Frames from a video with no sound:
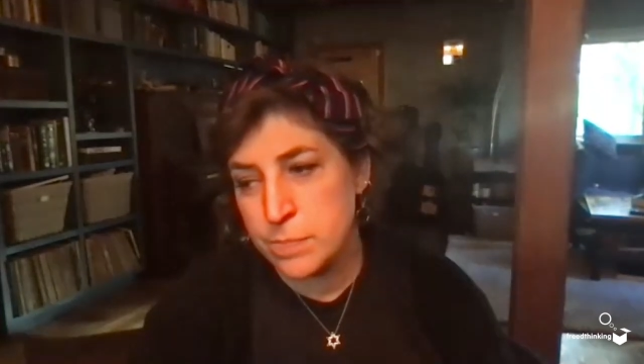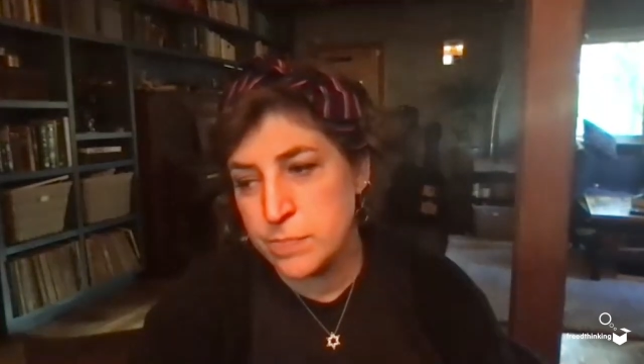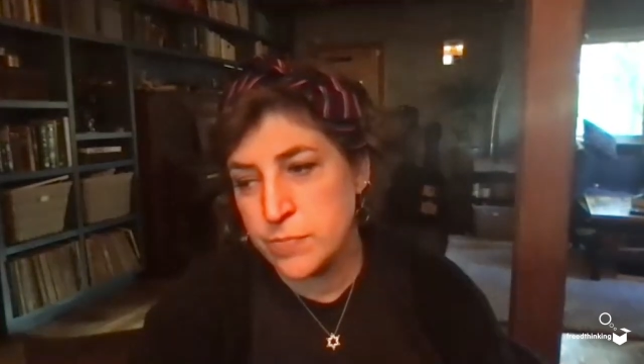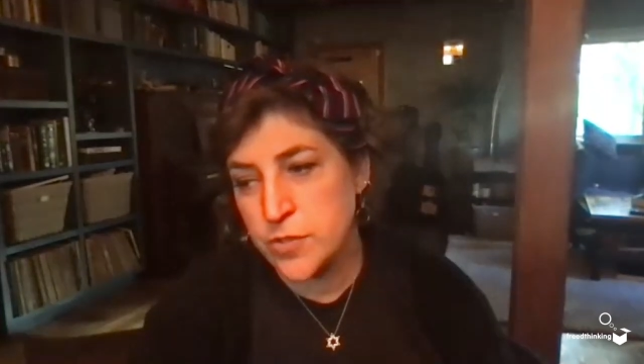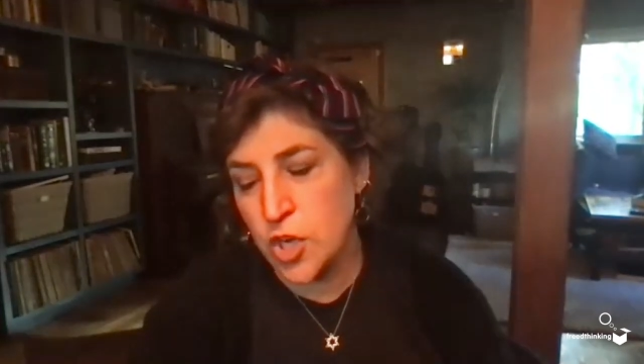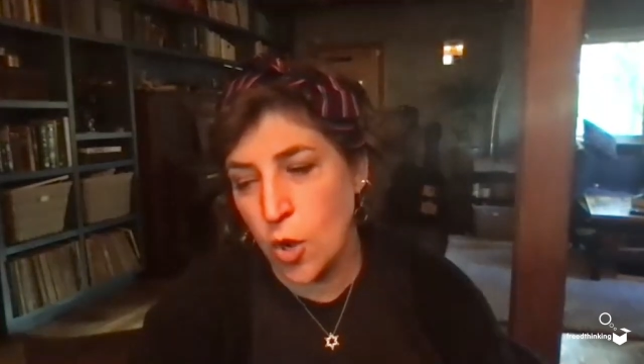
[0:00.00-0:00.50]

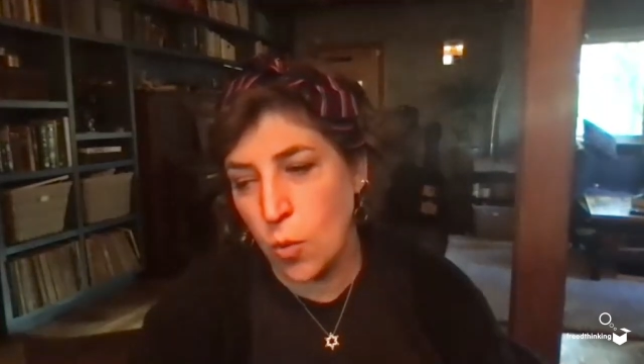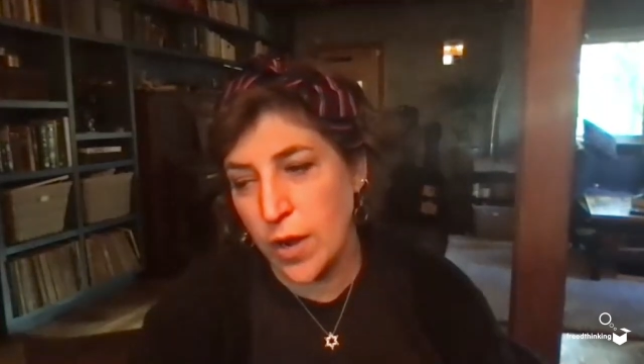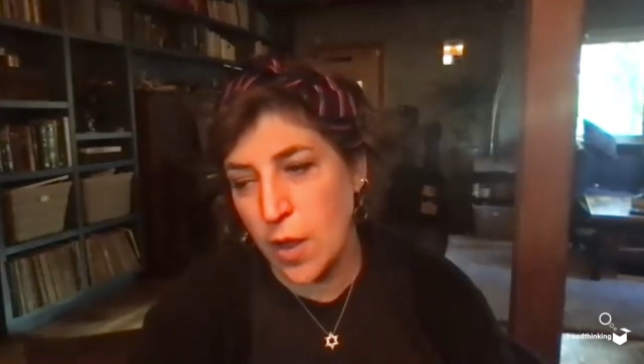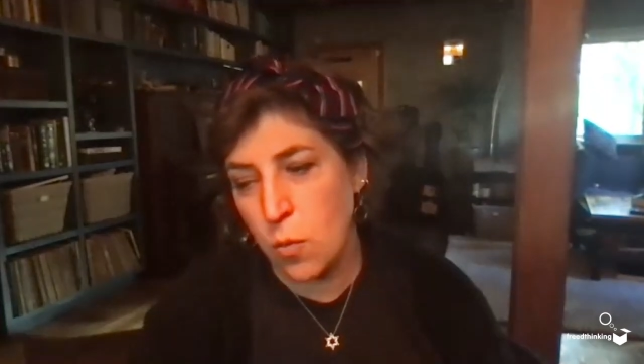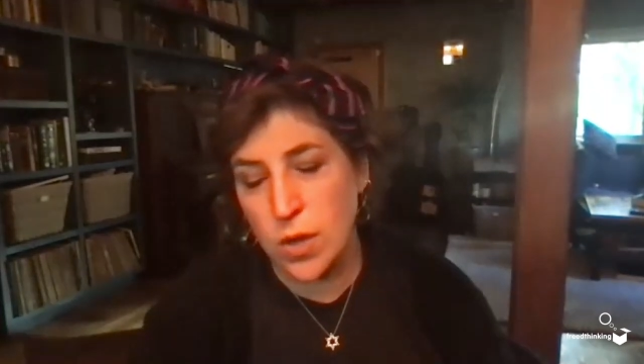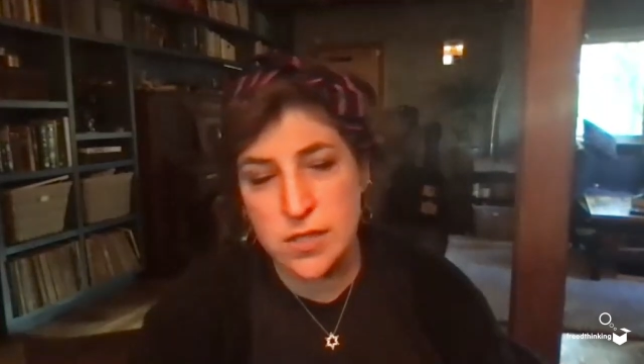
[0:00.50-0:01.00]
you know, when
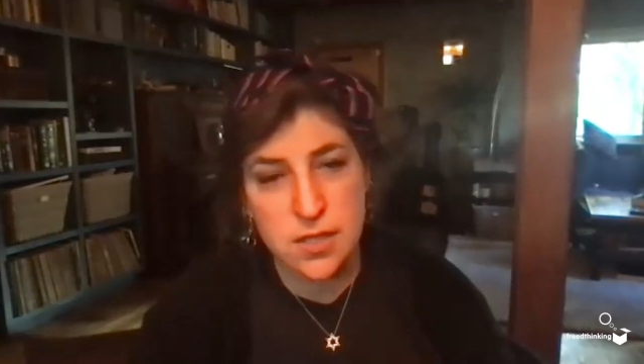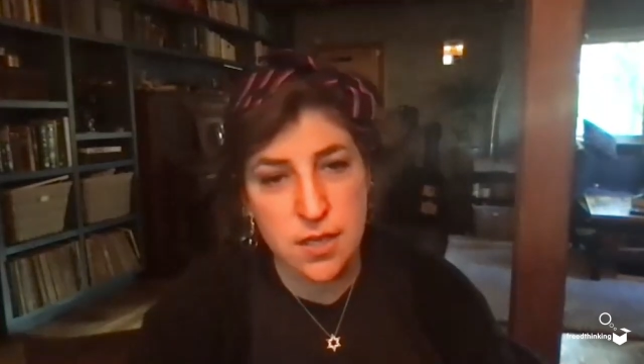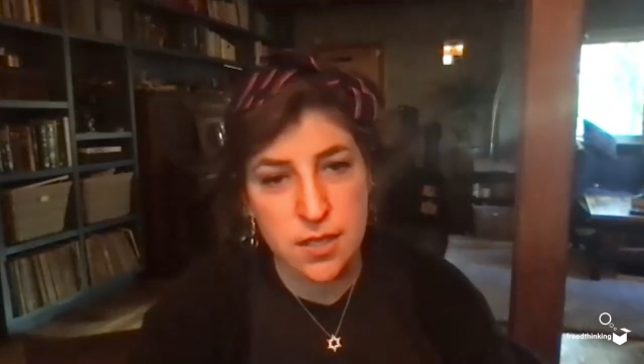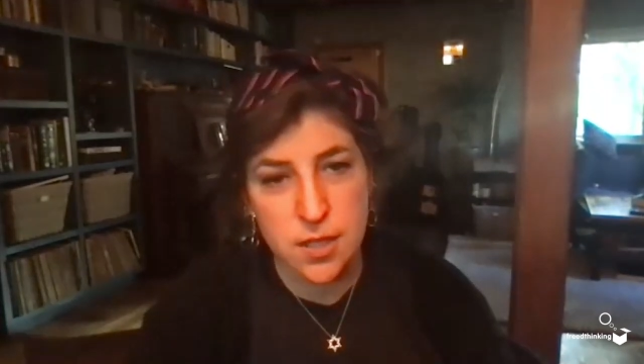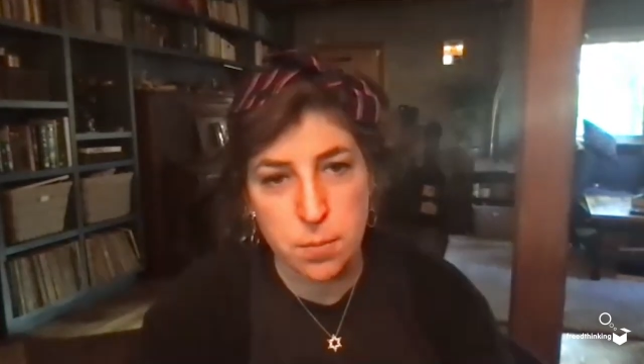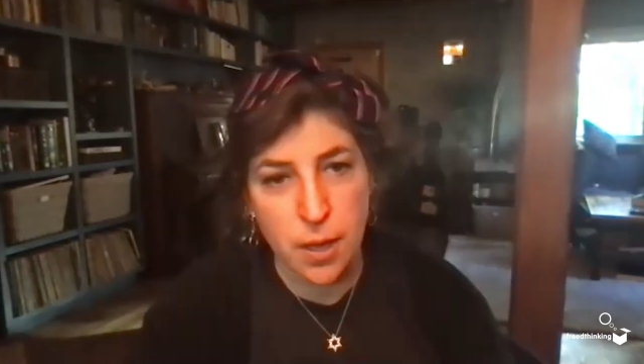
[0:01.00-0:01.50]
I wasn't
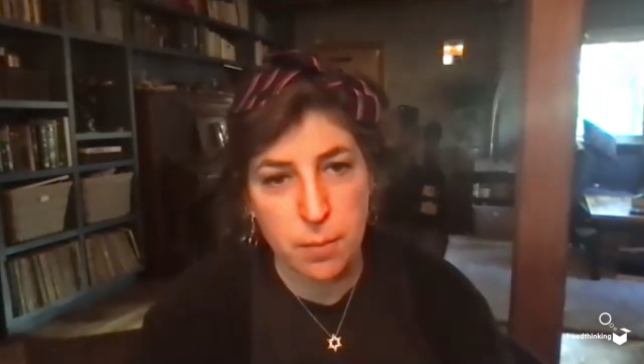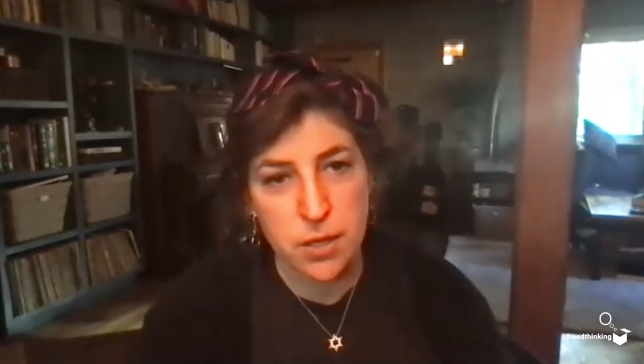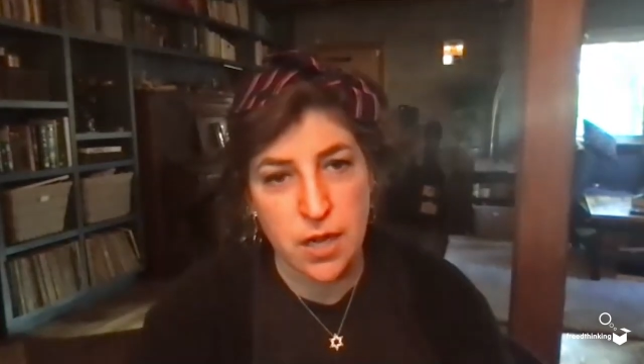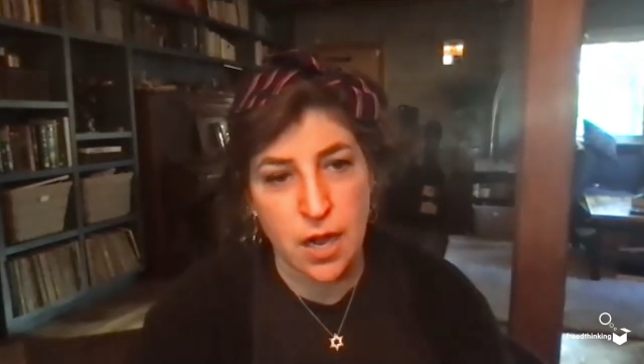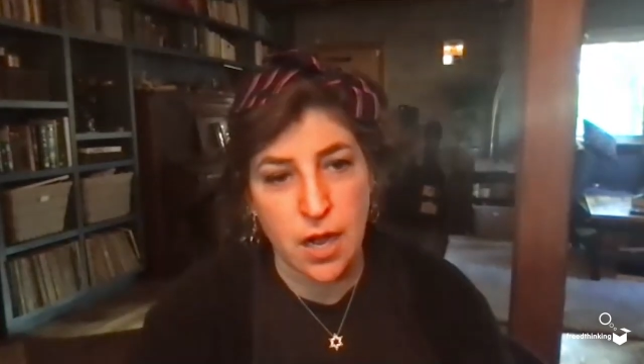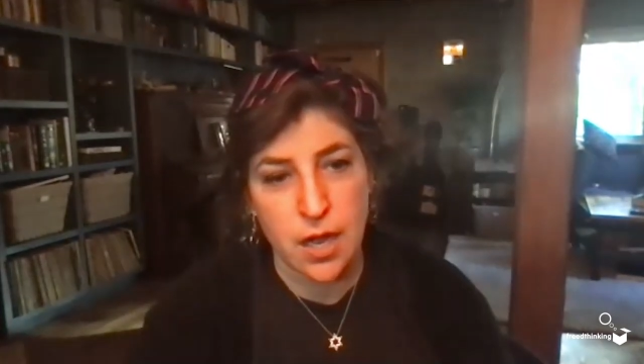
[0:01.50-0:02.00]
in the
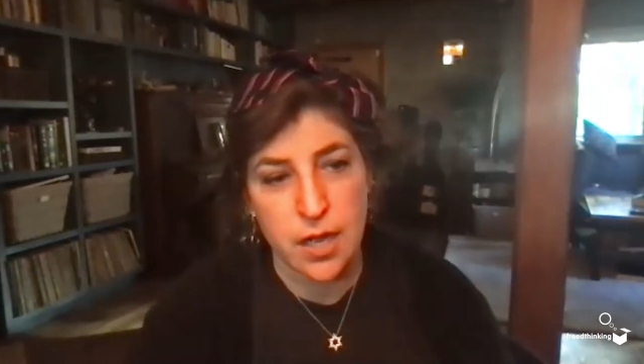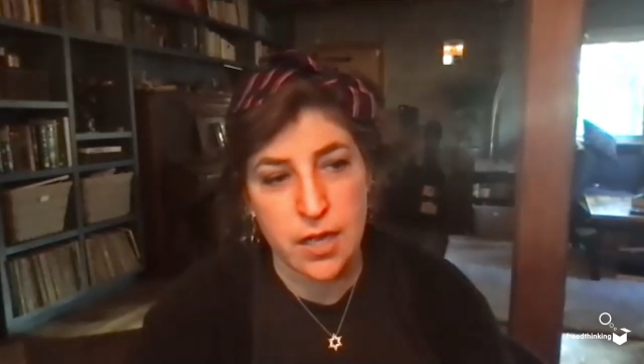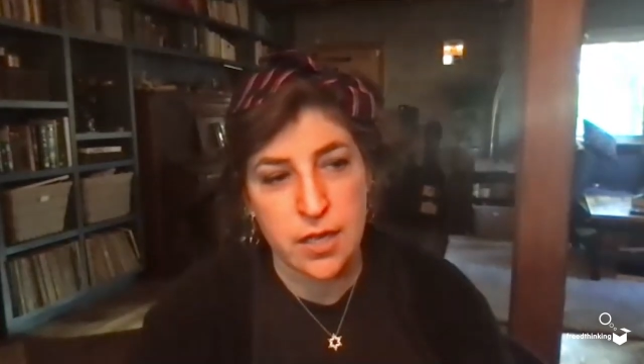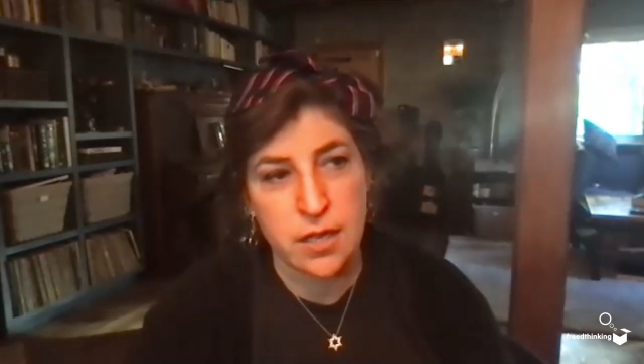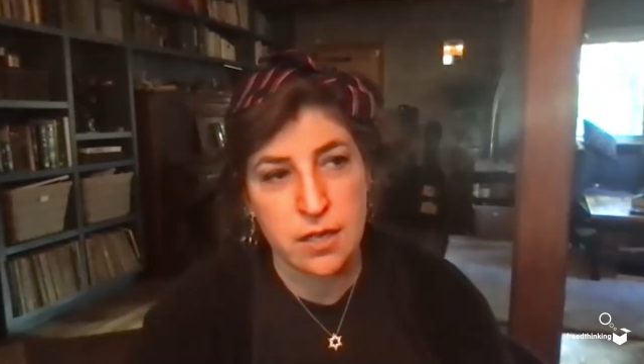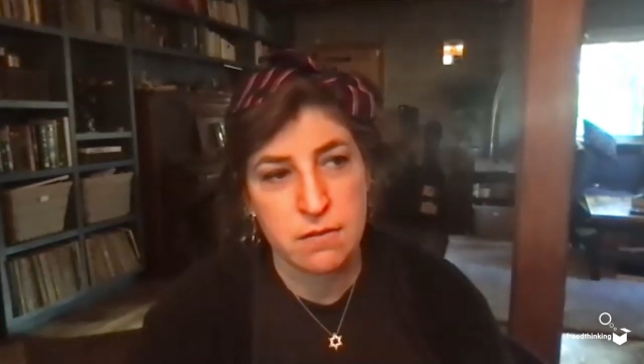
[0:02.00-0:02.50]
public
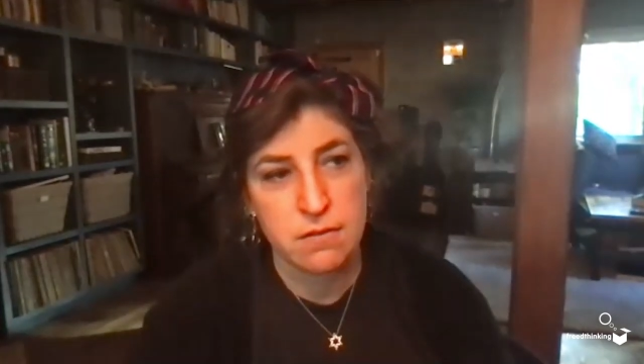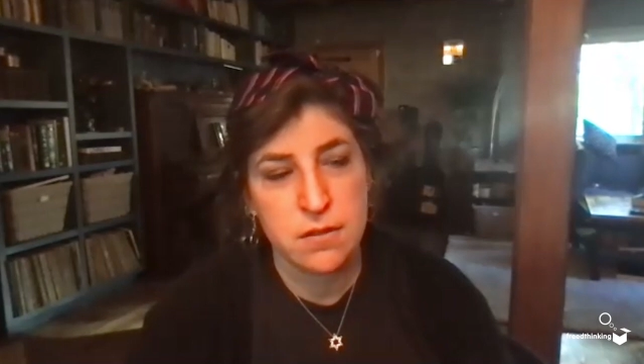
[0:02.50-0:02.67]
eye,